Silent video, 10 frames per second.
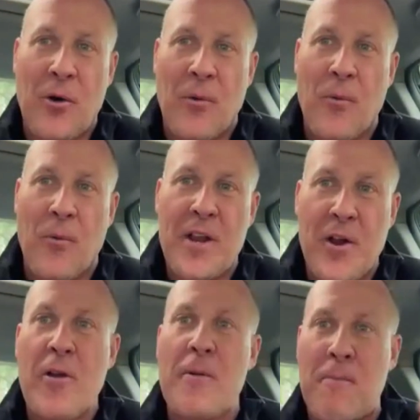So
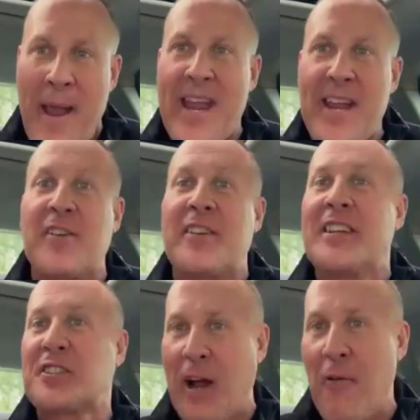when you're in pain or
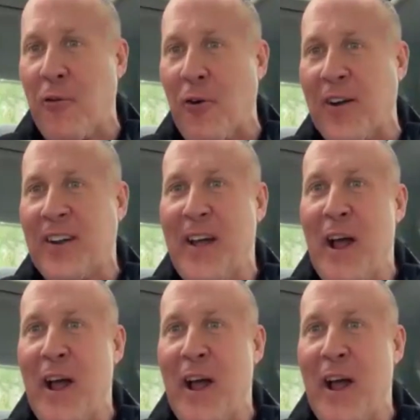discomfort,